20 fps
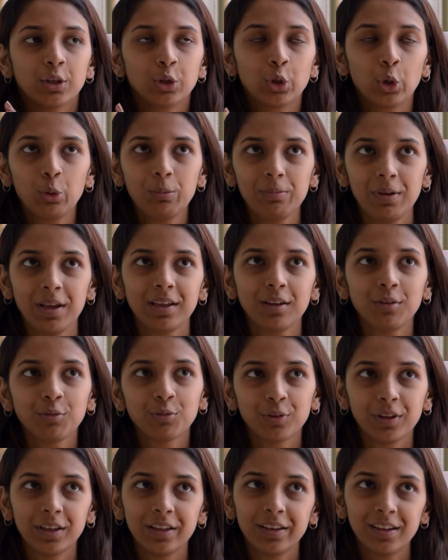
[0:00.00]
Don't make it
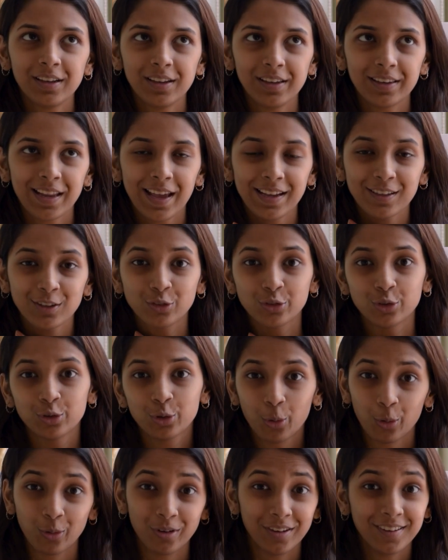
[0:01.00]
feel like a
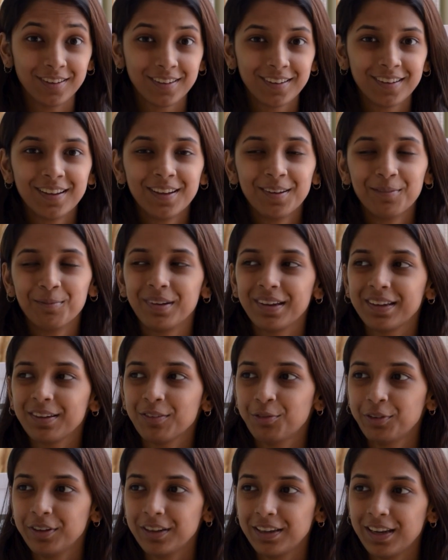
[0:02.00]
chore. Make it
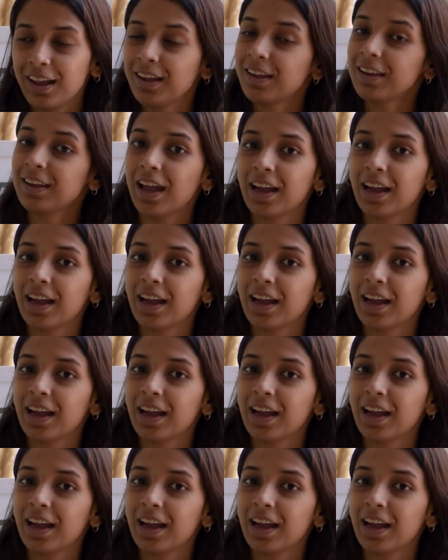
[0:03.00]
feel like an